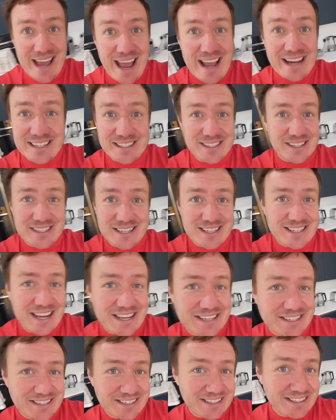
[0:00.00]
eggs just to
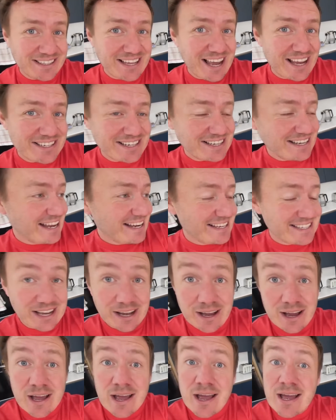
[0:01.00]
test another gadget
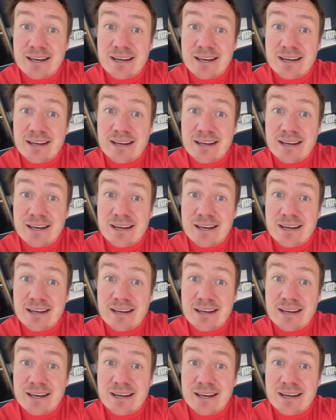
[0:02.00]
later.